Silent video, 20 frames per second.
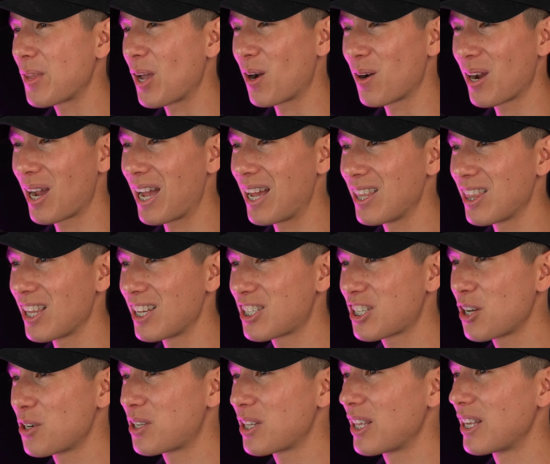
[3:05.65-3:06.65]
All right, let's
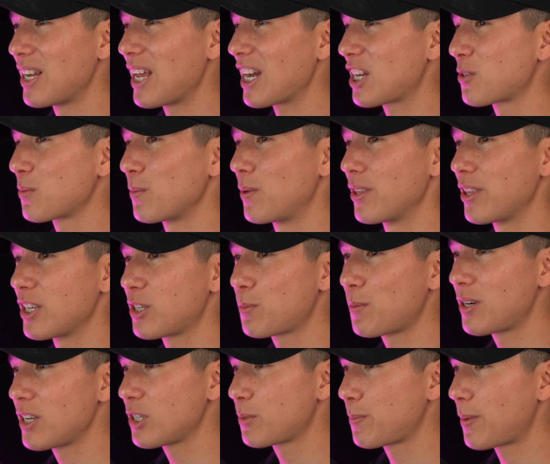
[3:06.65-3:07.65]
go to the next one. This
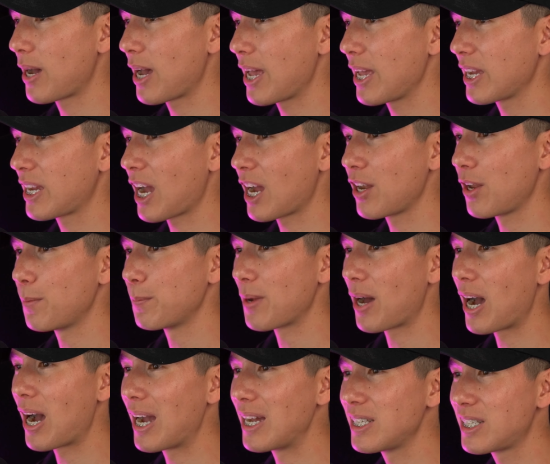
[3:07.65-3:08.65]
one is by a guy named
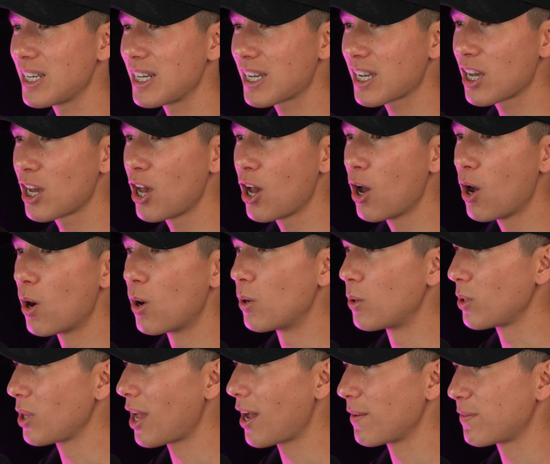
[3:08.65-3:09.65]
Isaac
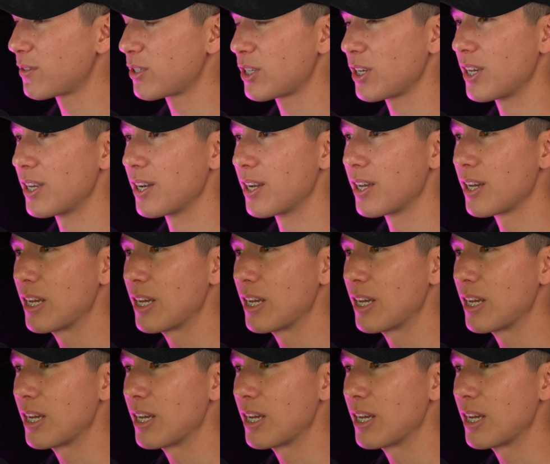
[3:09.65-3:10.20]
Olafsson.